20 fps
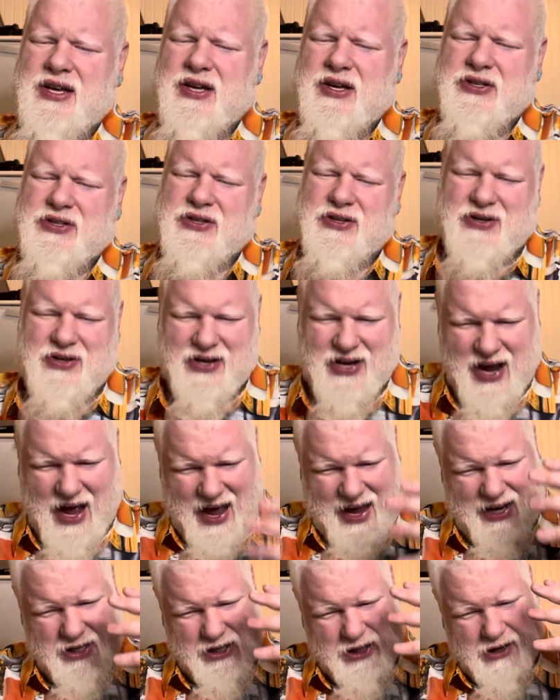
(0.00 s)
So
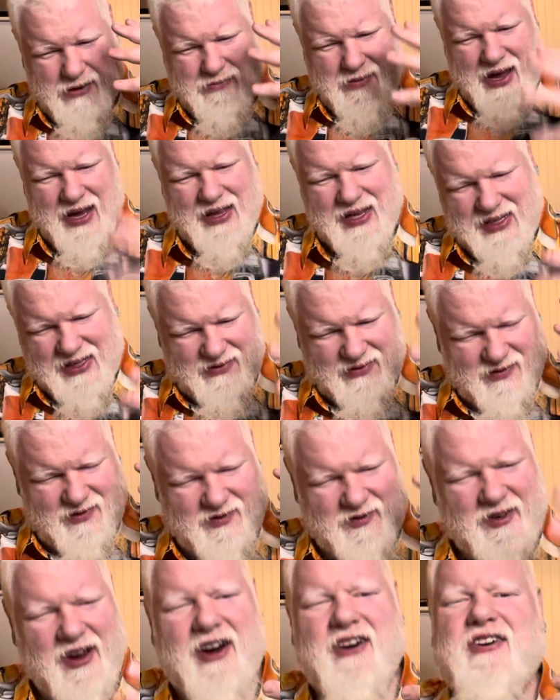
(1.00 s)
9 should make this a
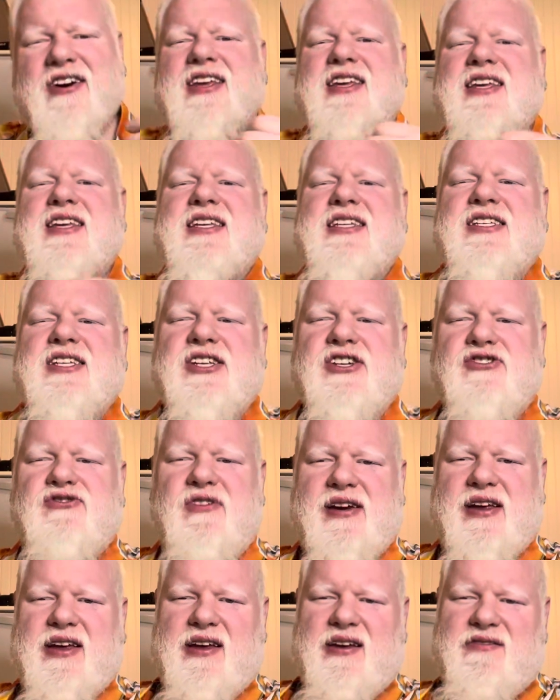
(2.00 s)
very easy
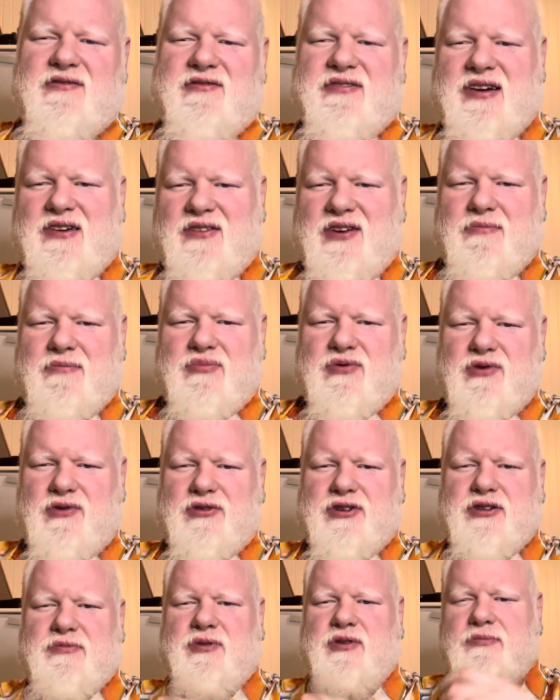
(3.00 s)
drinking, very
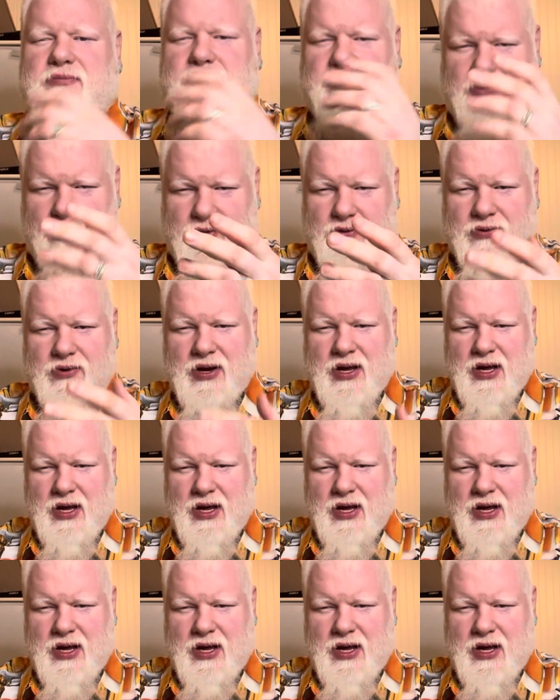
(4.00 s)
approachable brew.